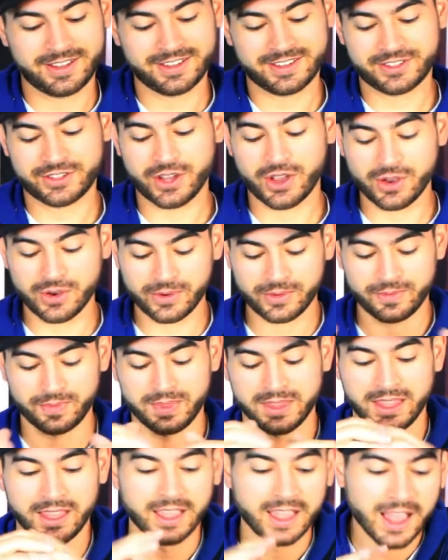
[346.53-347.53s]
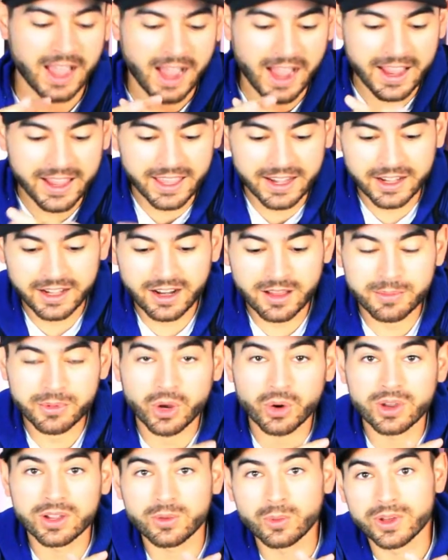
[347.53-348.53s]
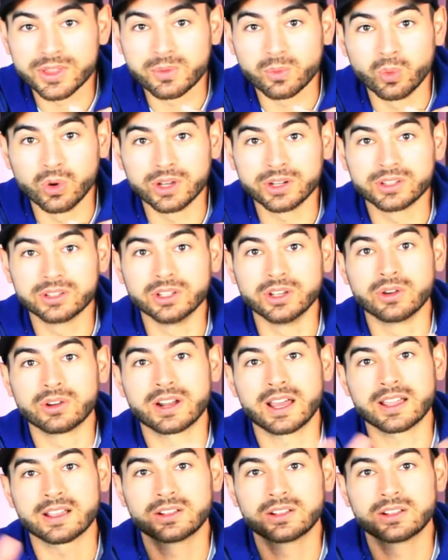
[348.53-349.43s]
So I ended up going with wood glue, and I